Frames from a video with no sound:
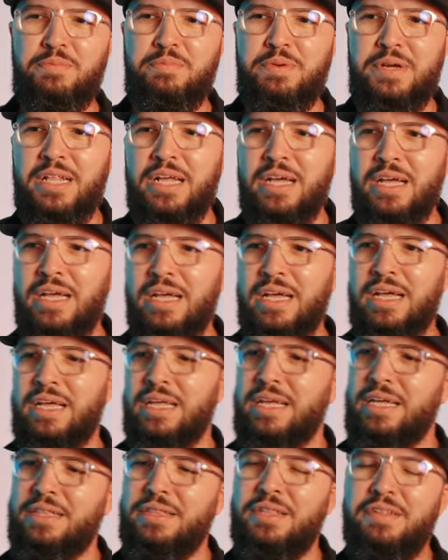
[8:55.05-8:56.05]
but
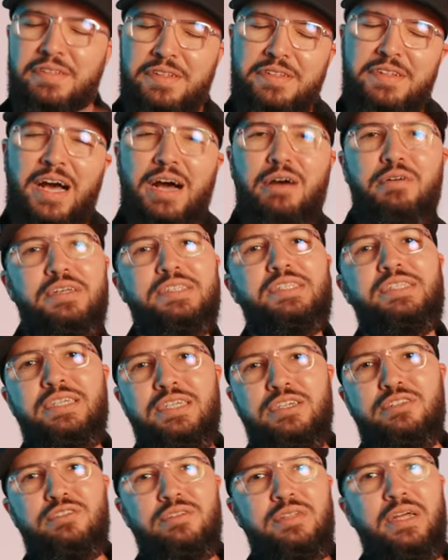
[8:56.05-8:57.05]
this is how I
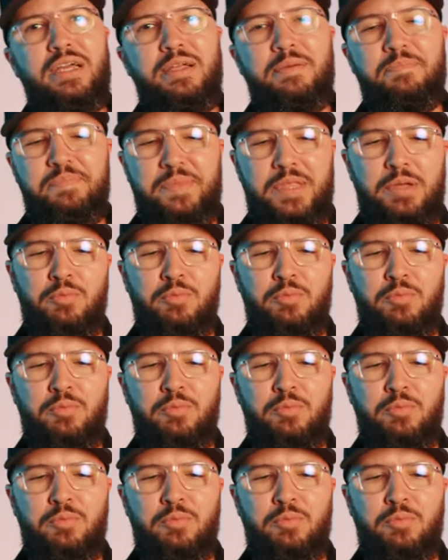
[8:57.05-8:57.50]
see it today.